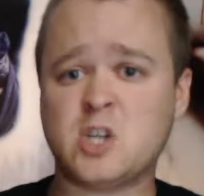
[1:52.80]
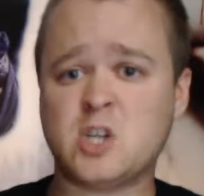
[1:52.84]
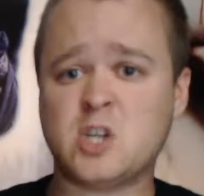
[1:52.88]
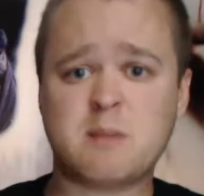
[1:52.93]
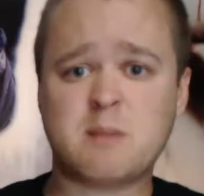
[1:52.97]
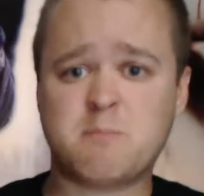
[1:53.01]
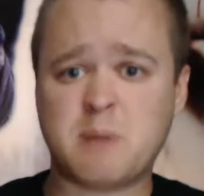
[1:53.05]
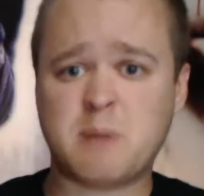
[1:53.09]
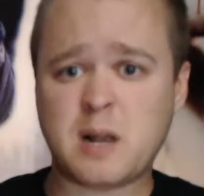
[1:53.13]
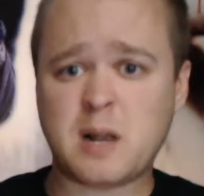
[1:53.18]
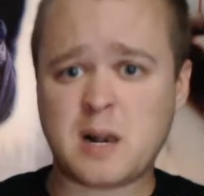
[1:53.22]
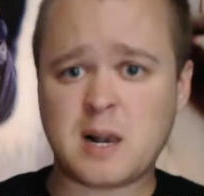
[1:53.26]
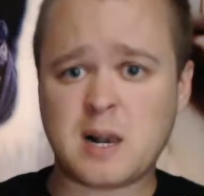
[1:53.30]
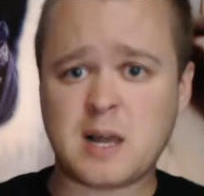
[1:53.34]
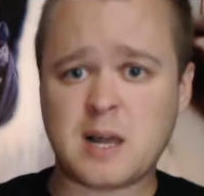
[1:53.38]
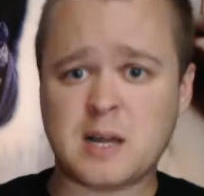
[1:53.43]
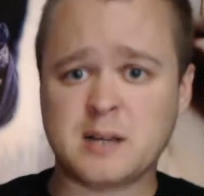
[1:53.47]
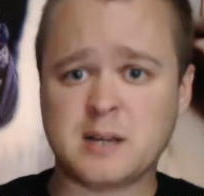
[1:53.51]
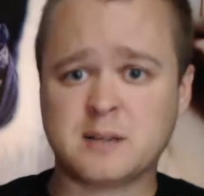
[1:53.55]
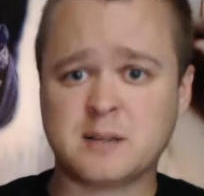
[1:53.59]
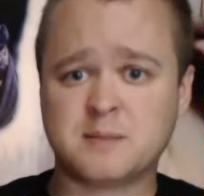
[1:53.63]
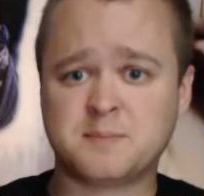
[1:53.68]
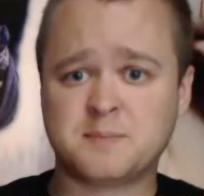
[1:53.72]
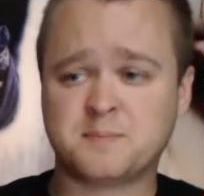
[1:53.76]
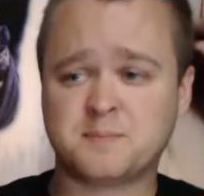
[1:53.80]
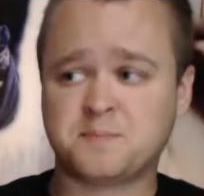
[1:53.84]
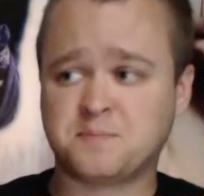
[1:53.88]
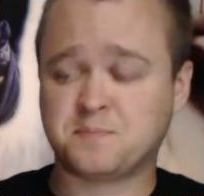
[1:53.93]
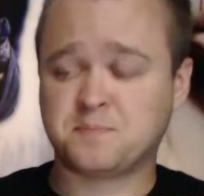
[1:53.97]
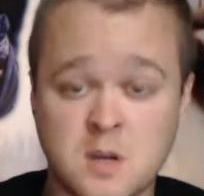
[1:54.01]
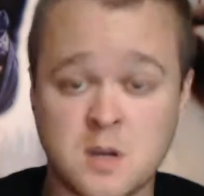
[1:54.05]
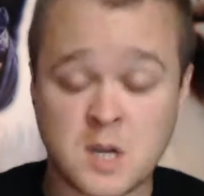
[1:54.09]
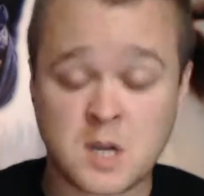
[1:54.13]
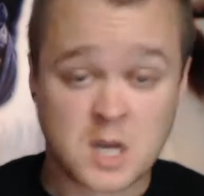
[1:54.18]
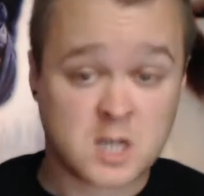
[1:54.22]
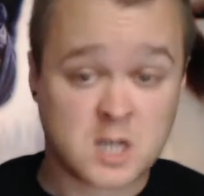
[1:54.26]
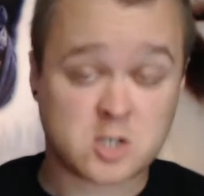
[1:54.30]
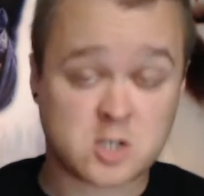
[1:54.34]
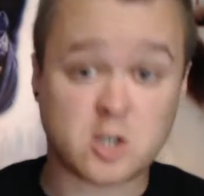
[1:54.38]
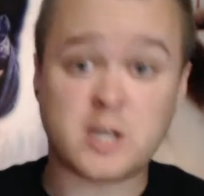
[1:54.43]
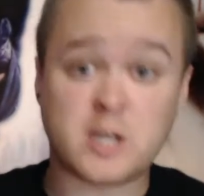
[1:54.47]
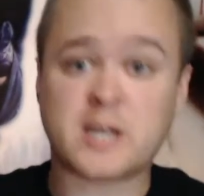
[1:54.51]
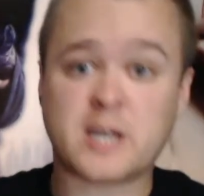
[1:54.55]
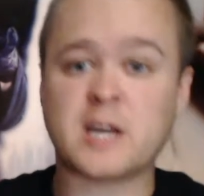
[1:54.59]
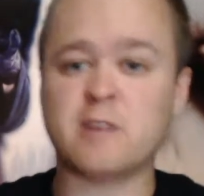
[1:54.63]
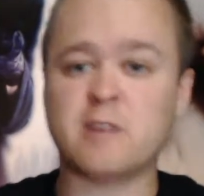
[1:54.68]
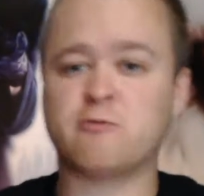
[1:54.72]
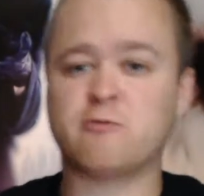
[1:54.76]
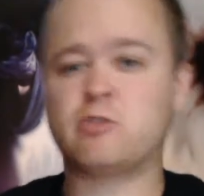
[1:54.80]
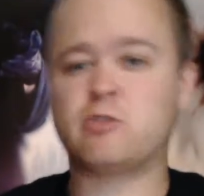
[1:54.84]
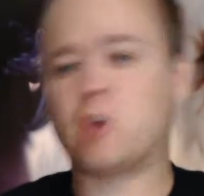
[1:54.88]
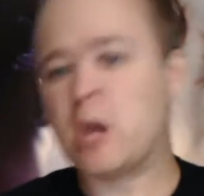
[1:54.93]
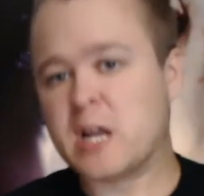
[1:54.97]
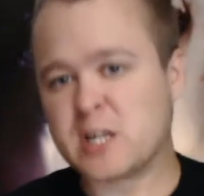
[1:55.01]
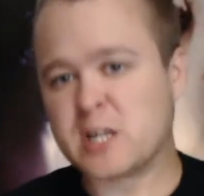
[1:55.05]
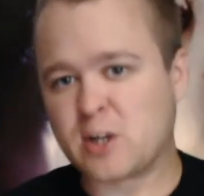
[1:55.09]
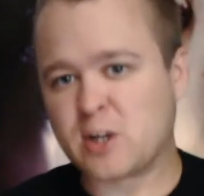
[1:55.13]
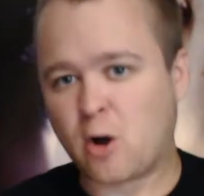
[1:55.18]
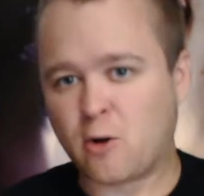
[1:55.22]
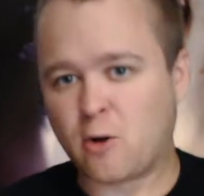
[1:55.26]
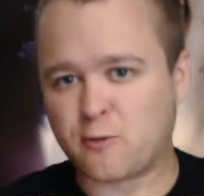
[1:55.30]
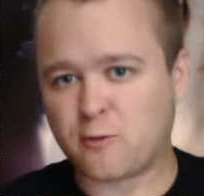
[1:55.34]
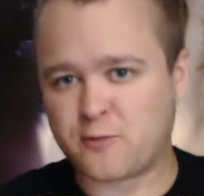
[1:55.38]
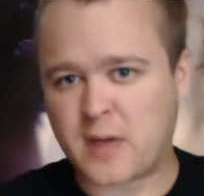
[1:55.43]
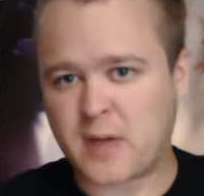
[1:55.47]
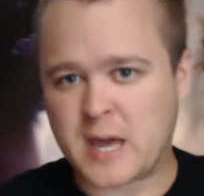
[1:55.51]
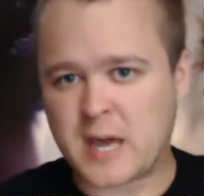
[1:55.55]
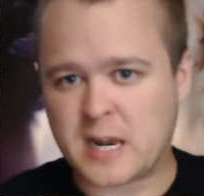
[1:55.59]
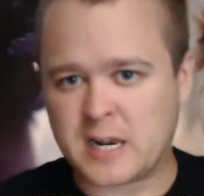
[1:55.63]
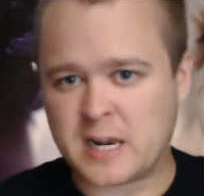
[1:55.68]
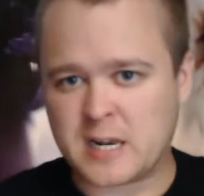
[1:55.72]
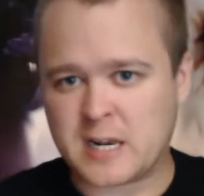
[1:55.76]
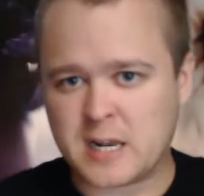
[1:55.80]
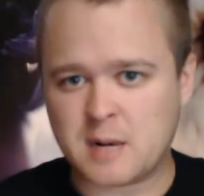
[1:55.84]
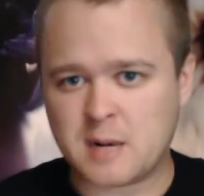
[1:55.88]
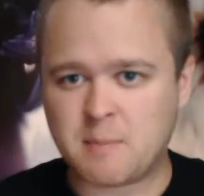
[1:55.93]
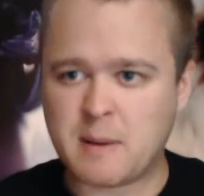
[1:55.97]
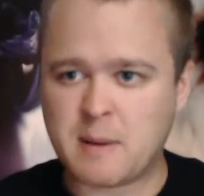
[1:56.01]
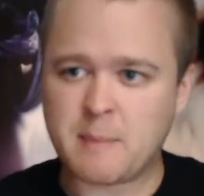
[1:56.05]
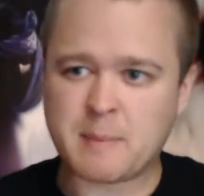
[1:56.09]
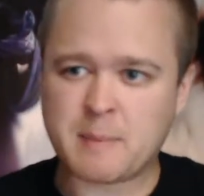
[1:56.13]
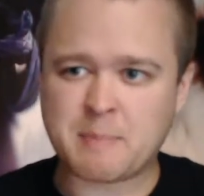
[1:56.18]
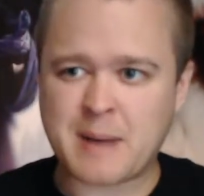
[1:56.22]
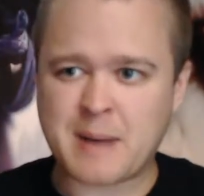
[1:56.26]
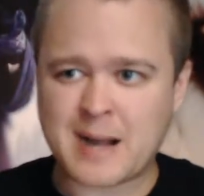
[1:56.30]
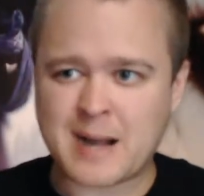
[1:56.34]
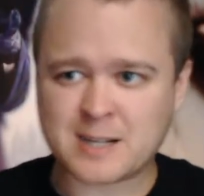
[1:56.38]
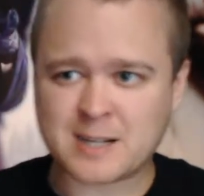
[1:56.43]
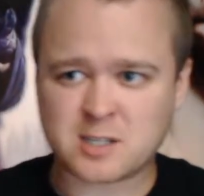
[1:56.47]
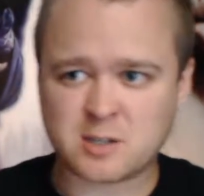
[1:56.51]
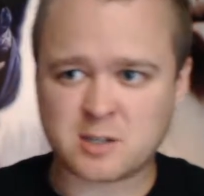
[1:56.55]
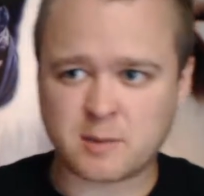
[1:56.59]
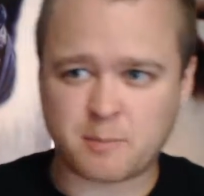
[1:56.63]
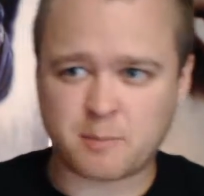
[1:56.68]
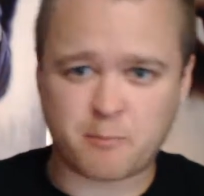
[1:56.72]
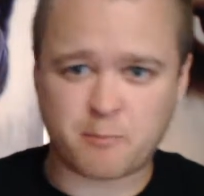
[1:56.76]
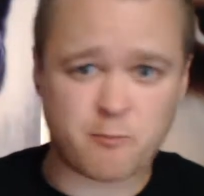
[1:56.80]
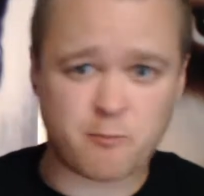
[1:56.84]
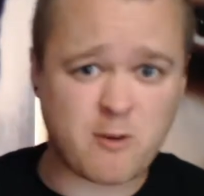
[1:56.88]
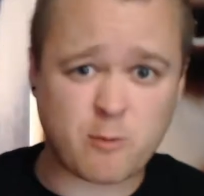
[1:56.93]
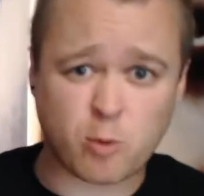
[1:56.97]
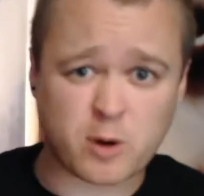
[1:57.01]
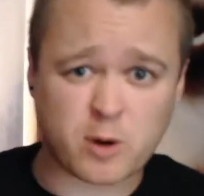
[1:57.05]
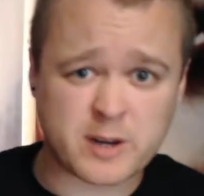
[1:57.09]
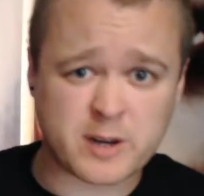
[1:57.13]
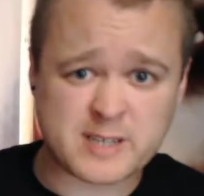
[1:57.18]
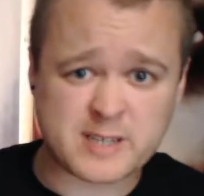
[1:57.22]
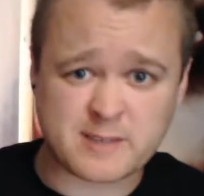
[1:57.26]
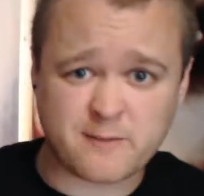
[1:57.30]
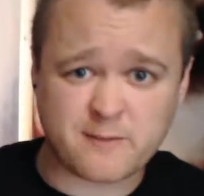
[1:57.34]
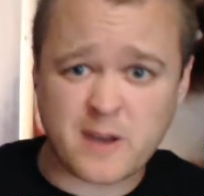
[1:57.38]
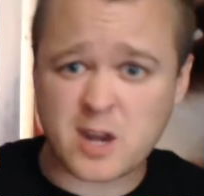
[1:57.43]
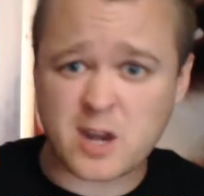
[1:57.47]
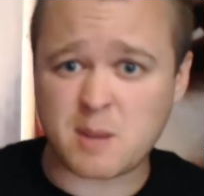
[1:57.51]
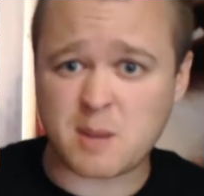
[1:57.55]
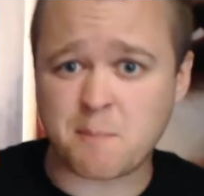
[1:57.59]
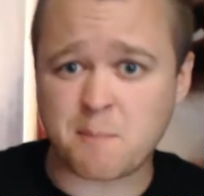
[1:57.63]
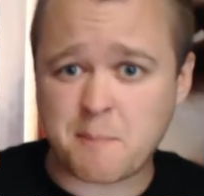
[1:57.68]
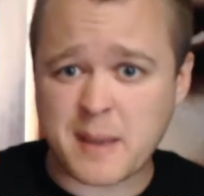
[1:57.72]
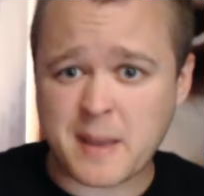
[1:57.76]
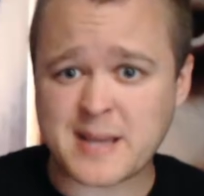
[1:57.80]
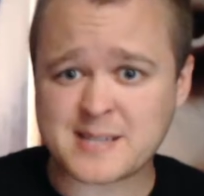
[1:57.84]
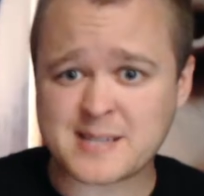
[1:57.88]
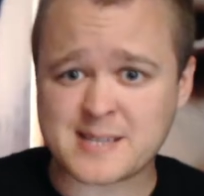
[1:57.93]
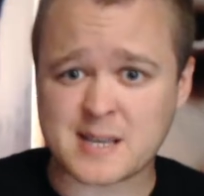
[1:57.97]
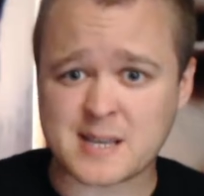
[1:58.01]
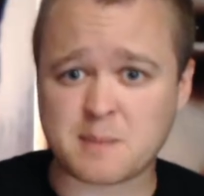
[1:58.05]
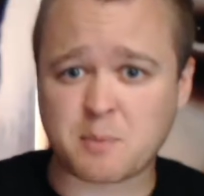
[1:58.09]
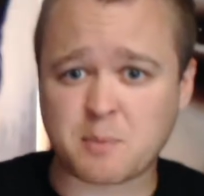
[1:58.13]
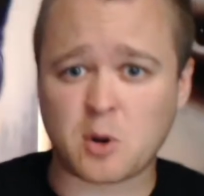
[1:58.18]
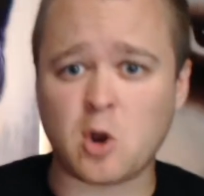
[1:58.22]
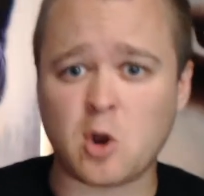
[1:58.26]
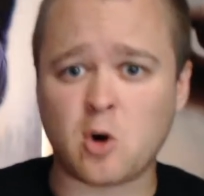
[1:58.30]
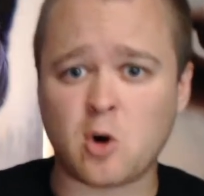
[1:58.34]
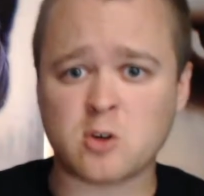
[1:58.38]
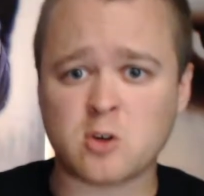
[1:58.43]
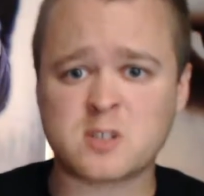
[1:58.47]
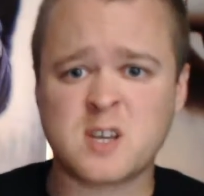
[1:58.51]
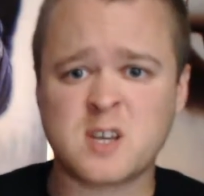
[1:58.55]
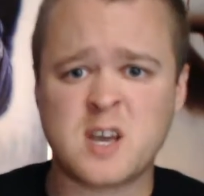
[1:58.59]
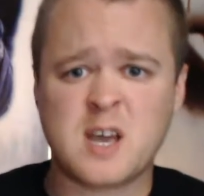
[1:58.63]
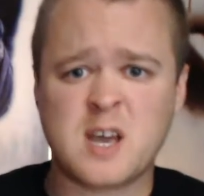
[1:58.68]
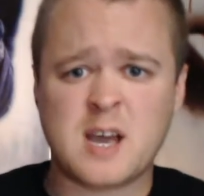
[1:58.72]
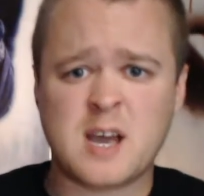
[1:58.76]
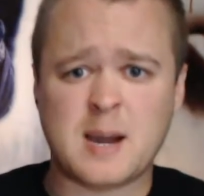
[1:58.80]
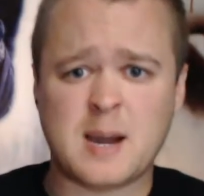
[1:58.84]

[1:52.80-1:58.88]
Gerard Butler. Sorry, I kind of trailed off there a little bit, but back to what is a very basic plot,